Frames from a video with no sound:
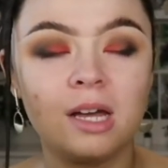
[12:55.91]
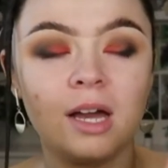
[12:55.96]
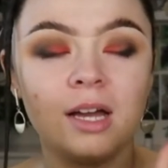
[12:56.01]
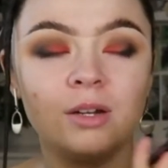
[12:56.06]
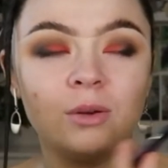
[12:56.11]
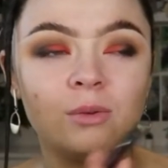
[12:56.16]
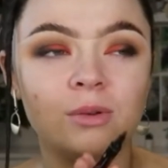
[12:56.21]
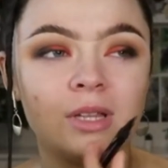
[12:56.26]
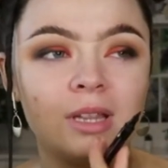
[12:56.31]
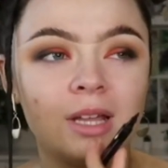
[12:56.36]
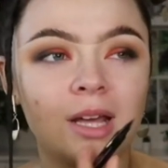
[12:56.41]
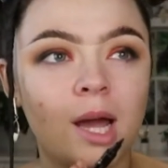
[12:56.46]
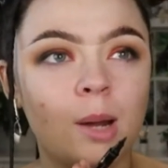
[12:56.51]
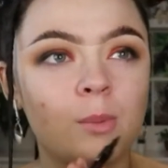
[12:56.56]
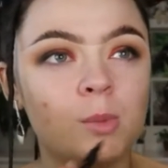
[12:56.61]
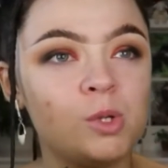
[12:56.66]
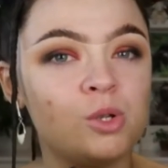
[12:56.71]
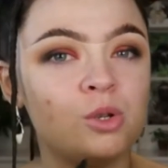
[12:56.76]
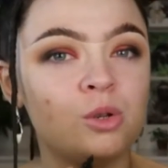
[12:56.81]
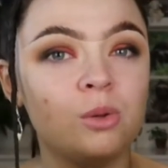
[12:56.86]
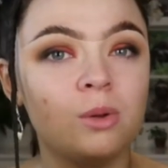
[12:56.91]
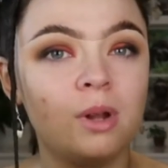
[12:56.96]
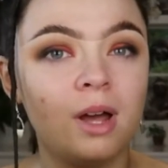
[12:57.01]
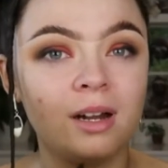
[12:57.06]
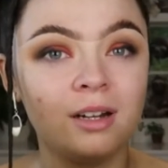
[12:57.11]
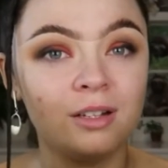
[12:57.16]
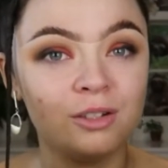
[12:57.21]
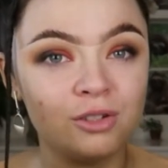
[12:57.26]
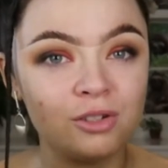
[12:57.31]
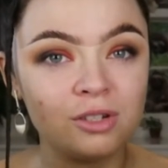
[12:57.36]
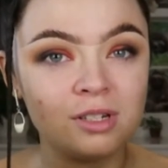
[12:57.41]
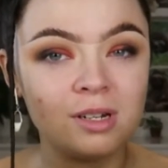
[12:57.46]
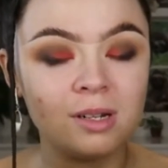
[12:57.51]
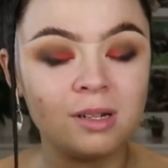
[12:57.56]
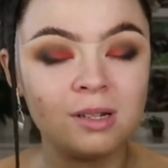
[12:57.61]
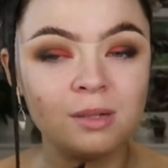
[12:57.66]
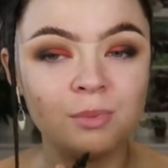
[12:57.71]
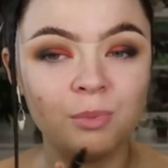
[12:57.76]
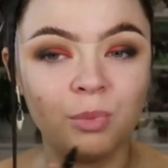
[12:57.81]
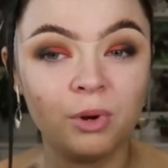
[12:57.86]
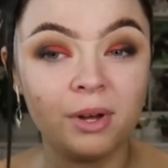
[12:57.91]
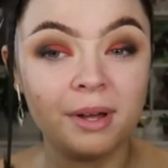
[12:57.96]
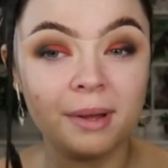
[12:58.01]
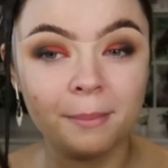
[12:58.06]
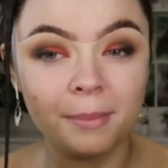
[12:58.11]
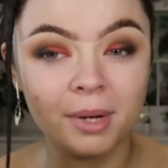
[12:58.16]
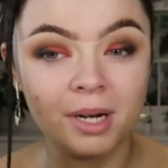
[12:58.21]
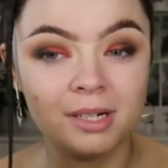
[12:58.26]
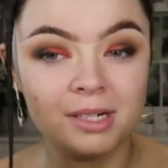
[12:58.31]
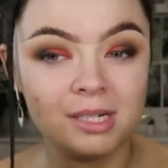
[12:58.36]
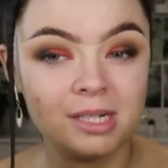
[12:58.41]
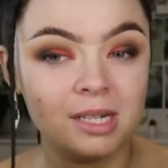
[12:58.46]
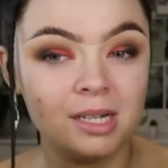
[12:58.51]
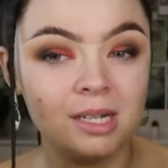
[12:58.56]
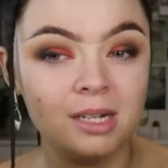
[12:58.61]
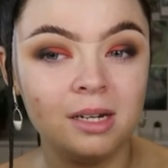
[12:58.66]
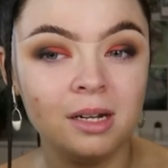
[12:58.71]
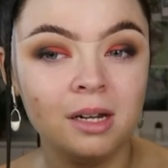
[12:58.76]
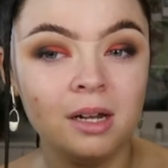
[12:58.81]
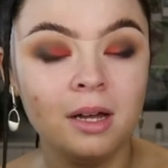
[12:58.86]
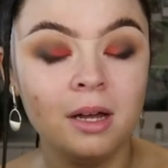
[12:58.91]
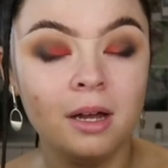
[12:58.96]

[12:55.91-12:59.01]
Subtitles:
I don't think the camera's doing it any justice, but in person,